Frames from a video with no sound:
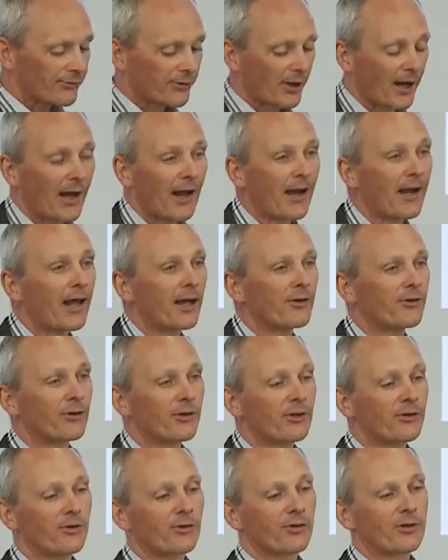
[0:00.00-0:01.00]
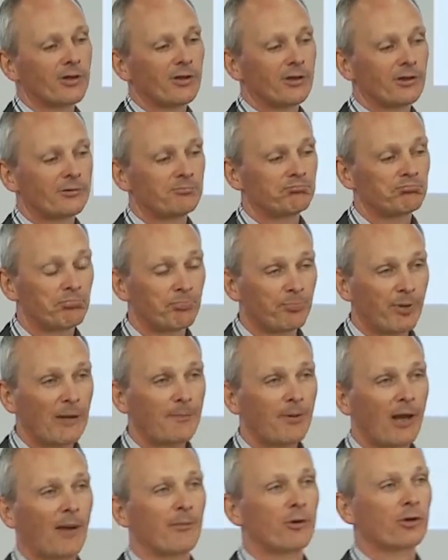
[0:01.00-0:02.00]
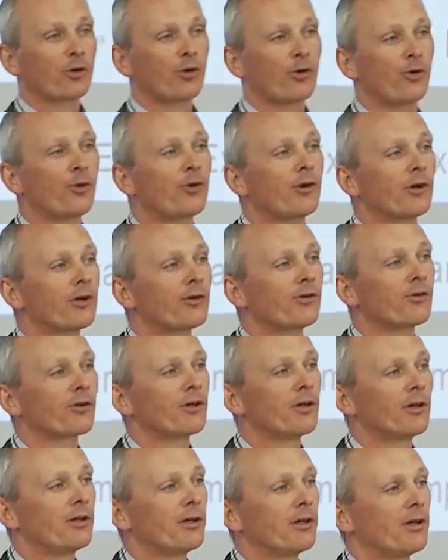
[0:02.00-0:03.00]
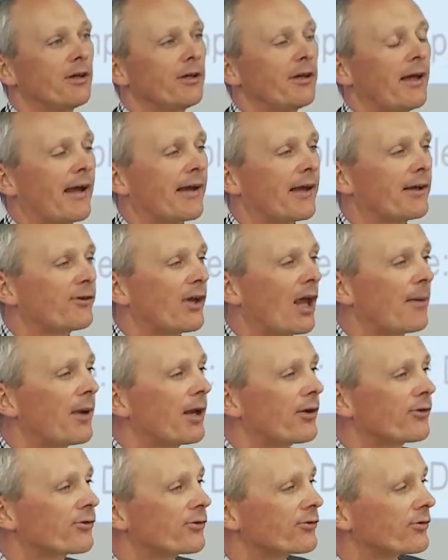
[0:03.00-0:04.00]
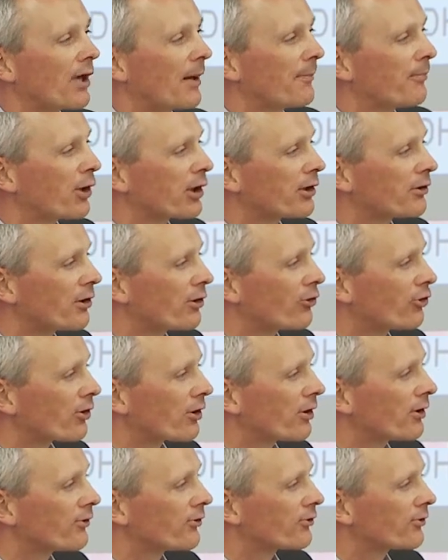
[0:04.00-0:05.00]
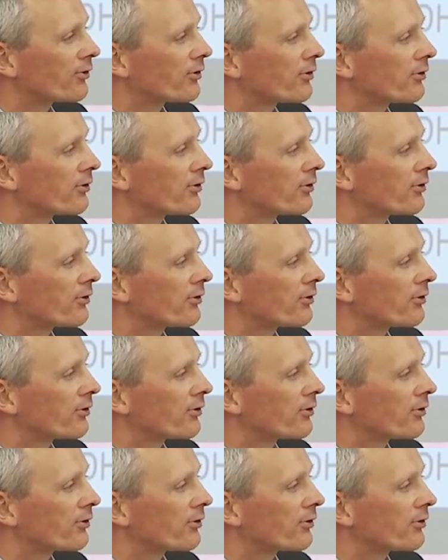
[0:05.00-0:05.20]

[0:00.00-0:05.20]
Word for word: As I highlighted, BPM included, academics and practitioners